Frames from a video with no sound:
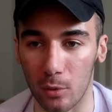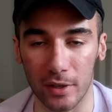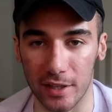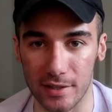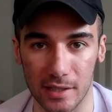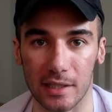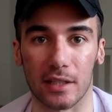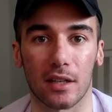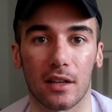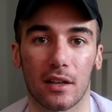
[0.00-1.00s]
one could
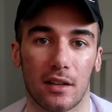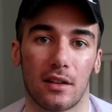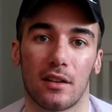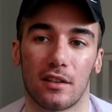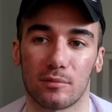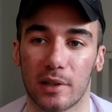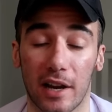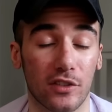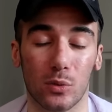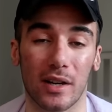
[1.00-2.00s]
see, but
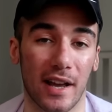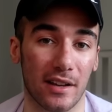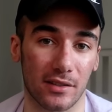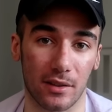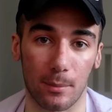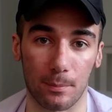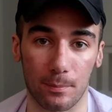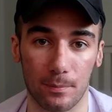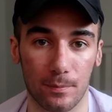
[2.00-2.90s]
everyone has them.